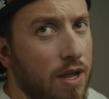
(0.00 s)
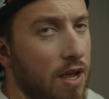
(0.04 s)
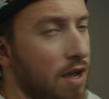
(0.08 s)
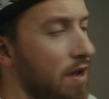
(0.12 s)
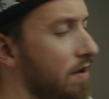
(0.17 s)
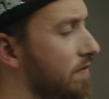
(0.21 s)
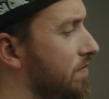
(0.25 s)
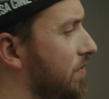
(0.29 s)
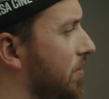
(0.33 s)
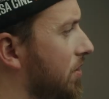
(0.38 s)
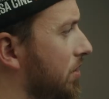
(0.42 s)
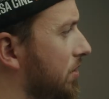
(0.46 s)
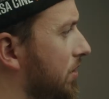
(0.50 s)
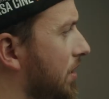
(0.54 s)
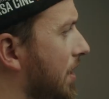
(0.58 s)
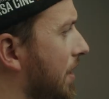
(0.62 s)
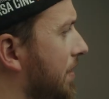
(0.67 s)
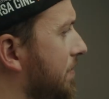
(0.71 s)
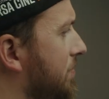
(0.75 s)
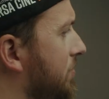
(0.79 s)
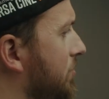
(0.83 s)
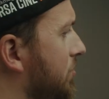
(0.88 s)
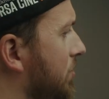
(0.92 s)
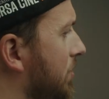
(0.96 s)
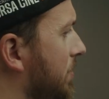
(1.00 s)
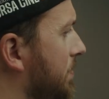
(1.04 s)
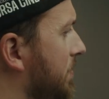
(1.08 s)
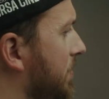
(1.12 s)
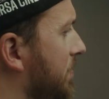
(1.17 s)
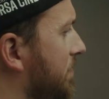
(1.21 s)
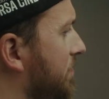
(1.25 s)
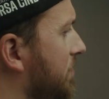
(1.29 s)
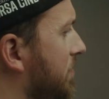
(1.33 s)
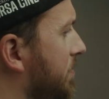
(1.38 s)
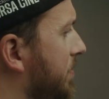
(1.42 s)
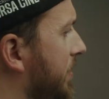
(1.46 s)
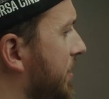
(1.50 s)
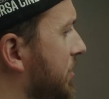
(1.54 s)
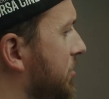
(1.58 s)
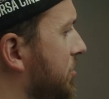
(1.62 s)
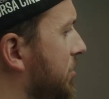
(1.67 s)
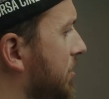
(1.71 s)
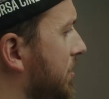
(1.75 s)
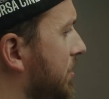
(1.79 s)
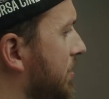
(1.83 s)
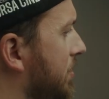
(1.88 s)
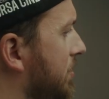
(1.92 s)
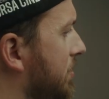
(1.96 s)
have our live stream
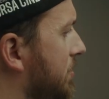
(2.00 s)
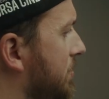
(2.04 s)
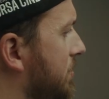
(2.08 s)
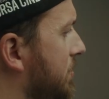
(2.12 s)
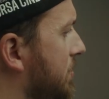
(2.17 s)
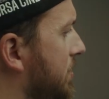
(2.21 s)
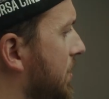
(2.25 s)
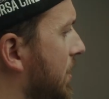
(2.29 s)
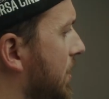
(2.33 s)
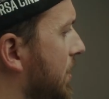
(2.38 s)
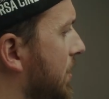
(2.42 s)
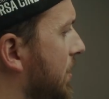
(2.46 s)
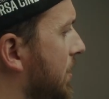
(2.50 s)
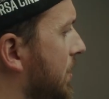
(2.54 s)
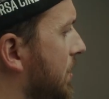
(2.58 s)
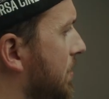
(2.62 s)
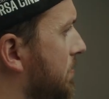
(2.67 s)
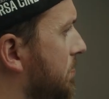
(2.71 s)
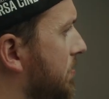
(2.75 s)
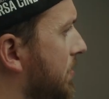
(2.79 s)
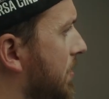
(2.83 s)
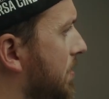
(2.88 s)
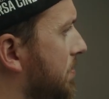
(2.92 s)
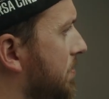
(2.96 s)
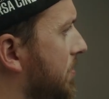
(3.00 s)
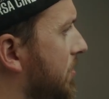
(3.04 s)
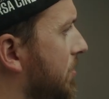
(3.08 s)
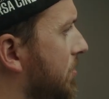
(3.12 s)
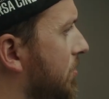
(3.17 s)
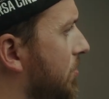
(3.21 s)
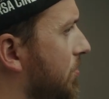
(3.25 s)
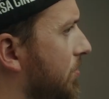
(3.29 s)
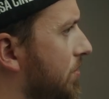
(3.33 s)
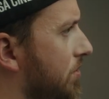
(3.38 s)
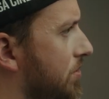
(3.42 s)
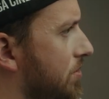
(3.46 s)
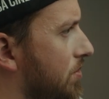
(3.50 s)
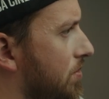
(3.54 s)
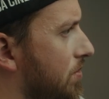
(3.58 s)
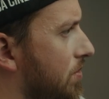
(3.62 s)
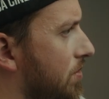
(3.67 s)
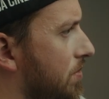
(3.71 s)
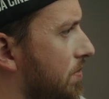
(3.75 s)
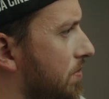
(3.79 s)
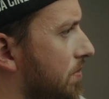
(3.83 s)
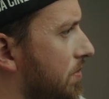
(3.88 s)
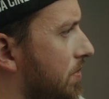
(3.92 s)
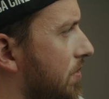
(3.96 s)
information set up. I'm going to go
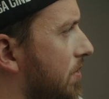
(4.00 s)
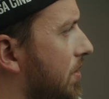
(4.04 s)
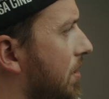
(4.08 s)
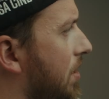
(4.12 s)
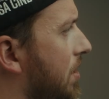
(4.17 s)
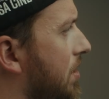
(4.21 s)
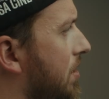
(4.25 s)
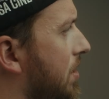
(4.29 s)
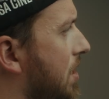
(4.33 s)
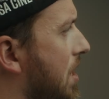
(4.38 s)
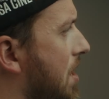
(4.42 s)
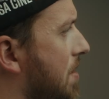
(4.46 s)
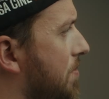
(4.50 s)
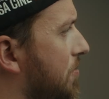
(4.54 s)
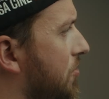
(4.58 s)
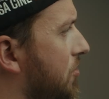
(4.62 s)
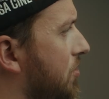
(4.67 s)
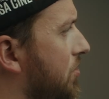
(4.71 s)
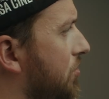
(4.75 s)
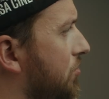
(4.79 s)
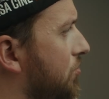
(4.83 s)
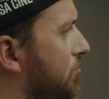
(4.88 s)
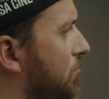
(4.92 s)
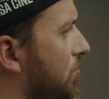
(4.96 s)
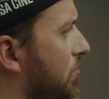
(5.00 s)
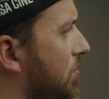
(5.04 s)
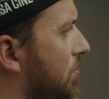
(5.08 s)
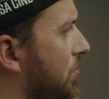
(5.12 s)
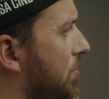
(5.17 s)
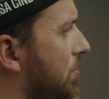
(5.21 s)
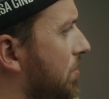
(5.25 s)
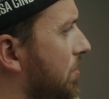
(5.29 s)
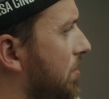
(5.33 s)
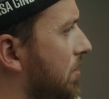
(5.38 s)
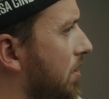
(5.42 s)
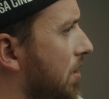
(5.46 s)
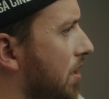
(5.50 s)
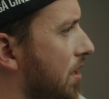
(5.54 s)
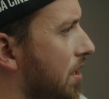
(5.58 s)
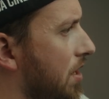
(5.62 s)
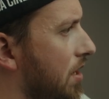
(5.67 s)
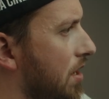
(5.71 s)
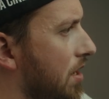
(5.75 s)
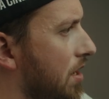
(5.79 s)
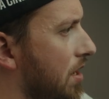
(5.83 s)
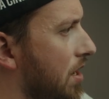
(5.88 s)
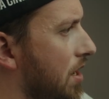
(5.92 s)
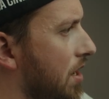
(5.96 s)
into camera control.
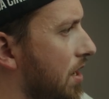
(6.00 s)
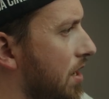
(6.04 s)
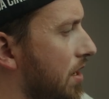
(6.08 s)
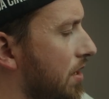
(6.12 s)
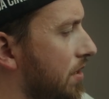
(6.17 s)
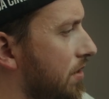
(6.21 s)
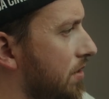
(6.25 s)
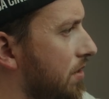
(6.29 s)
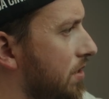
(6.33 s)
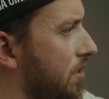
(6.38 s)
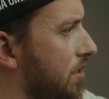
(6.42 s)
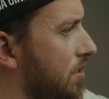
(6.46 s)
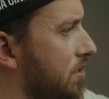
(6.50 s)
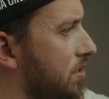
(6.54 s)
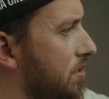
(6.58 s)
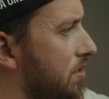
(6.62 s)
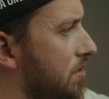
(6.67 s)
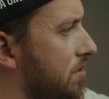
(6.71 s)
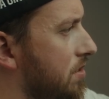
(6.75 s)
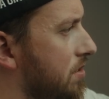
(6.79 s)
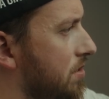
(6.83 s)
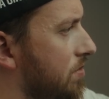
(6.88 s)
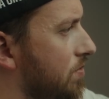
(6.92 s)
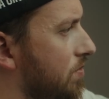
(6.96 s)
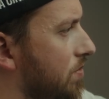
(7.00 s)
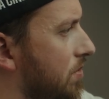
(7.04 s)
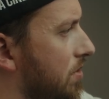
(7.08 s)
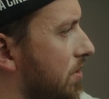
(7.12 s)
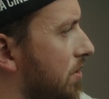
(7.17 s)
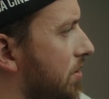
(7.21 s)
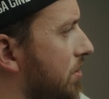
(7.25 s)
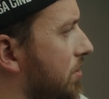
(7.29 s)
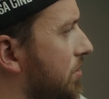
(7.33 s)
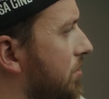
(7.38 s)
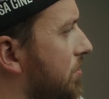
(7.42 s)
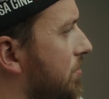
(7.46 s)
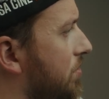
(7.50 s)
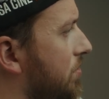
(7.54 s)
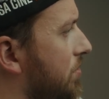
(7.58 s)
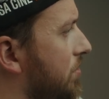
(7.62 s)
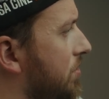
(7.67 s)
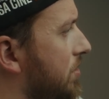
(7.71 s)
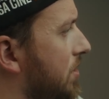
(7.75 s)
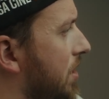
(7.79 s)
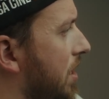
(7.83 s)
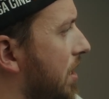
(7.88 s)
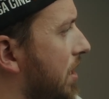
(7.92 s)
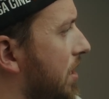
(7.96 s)
This we're going to
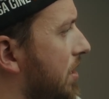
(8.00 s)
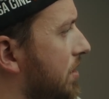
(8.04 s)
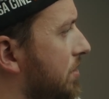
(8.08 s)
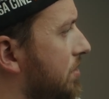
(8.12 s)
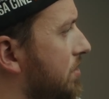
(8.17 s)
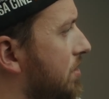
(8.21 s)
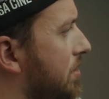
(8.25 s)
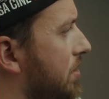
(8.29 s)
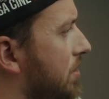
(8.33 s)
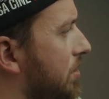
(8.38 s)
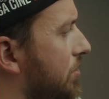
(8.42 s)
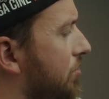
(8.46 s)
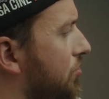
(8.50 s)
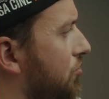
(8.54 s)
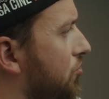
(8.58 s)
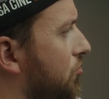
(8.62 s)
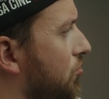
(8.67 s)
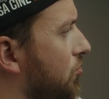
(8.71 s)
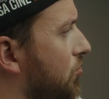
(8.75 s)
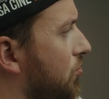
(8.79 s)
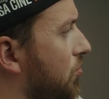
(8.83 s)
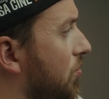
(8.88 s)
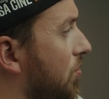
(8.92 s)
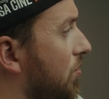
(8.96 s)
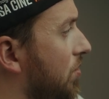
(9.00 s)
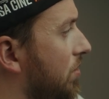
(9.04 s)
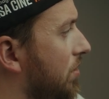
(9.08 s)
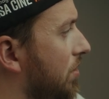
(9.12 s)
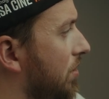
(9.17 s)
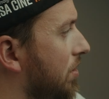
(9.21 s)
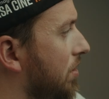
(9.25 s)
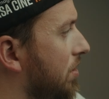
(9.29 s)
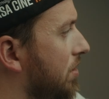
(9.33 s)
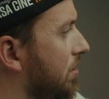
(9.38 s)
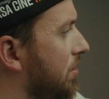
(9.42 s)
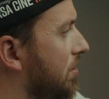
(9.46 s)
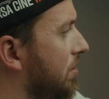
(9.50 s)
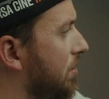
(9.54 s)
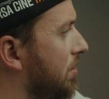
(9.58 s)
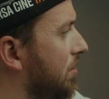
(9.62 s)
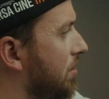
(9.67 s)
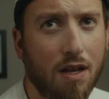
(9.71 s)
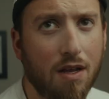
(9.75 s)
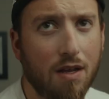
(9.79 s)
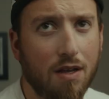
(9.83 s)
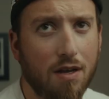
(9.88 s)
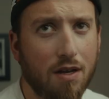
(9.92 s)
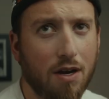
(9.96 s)
use as controller.
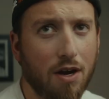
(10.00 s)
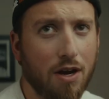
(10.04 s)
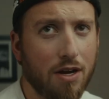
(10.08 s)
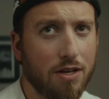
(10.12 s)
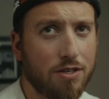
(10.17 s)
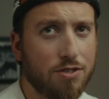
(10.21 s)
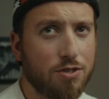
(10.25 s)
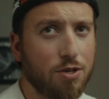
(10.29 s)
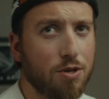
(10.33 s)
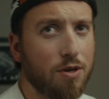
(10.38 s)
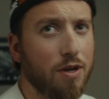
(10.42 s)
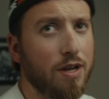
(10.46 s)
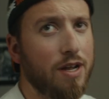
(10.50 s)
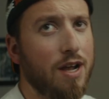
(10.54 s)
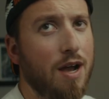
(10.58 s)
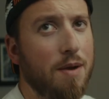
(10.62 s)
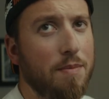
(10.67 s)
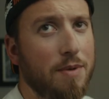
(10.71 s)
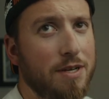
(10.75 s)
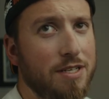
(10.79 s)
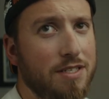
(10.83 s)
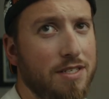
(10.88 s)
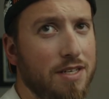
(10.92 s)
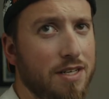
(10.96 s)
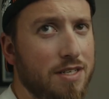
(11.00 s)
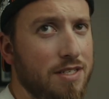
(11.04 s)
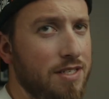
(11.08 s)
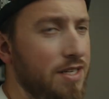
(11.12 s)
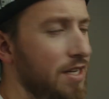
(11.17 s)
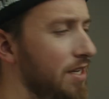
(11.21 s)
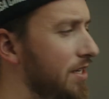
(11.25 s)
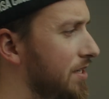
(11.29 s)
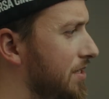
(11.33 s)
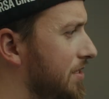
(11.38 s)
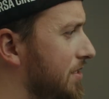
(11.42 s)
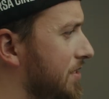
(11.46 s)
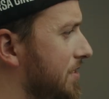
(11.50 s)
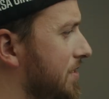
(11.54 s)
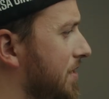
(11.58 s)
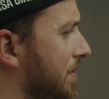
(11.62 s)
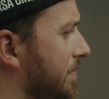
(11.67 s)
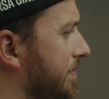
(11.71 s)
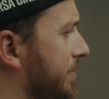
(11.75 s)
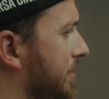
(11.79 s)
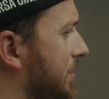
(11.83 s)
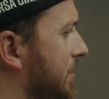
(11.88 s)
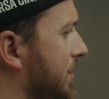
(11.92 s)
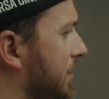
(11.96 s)
All right, so I got my 16 and
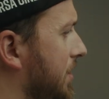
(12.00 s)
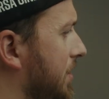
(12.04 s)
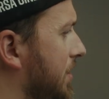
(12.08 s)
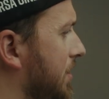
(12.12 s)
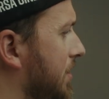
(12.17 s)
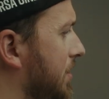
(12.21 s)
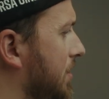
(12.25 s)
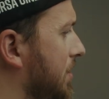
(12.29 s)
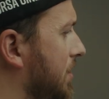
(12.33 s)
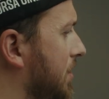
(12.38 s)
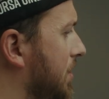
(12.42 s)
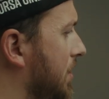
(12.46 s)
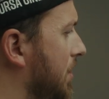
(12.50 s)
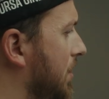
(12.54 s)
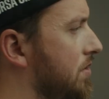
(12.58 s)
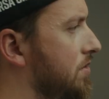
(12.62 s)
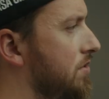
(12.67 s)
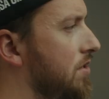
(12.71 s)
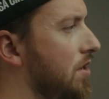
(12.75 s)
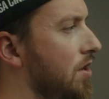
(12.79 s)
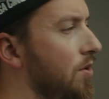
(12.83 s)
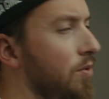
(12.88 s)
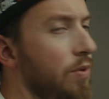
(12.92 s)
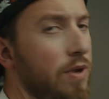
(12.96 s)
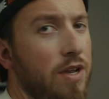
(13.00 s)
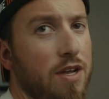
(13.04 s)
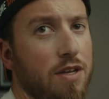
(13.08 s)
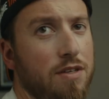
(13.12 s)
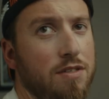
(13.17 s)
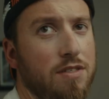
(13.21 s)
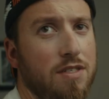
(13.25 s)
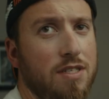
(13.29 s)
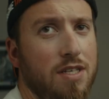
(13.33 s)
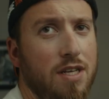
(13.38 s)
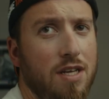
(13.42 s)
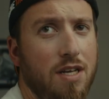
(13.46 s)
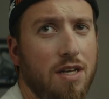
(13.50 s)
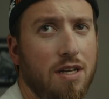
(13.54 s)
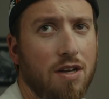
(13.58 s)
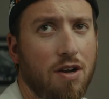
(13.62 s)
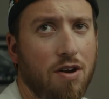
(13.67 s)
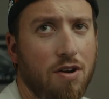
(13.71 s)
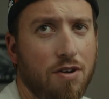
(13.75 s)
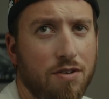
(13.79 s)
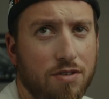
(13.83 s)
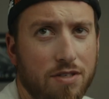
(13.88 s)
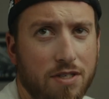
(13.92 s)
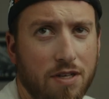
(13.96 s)
17. So we can see
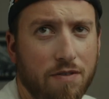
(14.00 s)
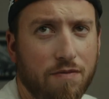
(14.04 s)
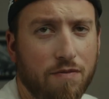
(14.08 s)
our